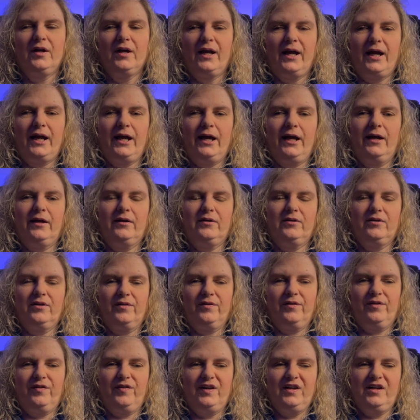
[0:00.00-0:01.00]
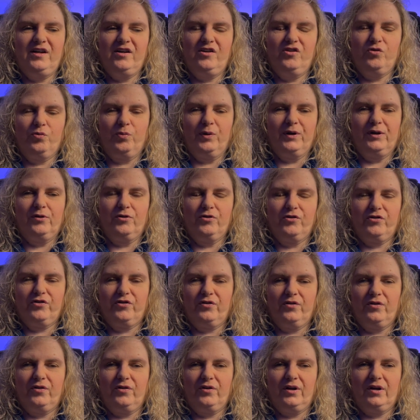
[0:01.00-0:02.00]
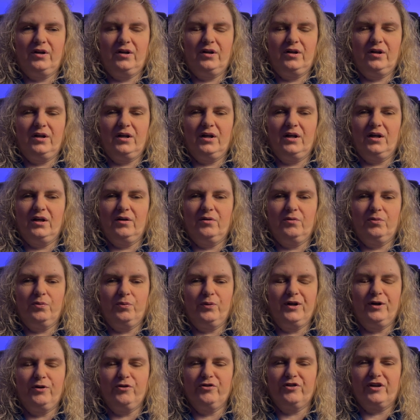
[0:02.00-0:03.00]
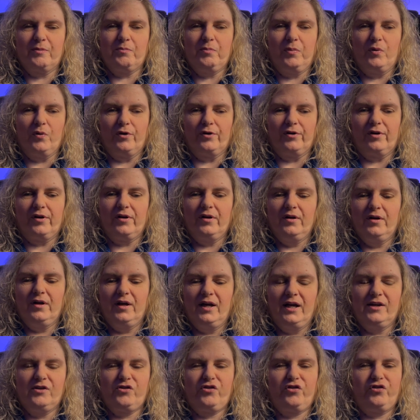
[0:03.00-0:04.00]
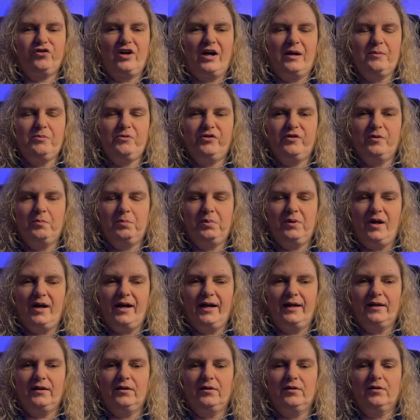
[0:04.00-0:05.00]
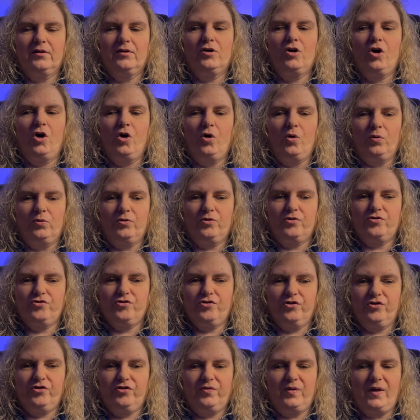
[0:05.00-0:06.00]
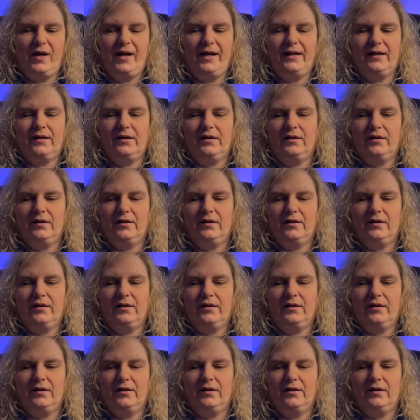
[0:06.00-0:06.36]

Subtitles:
And the thing is, readers get bored. It stops the plot cold, just like